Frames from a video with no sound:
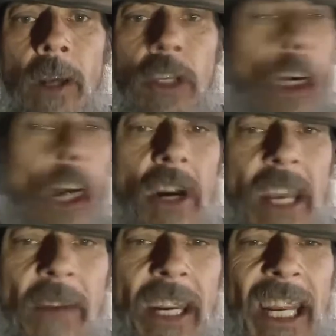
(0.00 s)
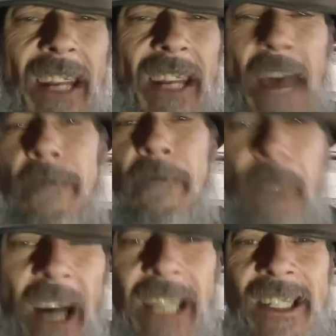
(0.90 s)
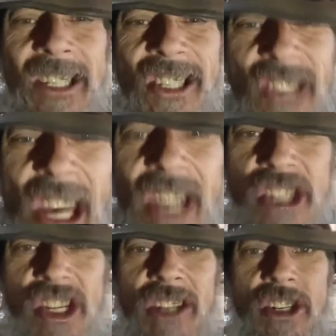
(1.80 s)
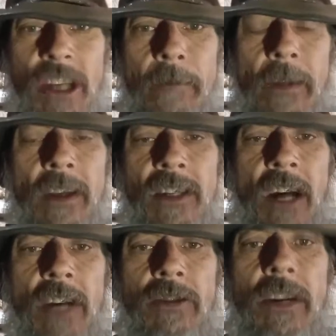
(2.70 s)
You don't even need to have fucking citizenship in this country to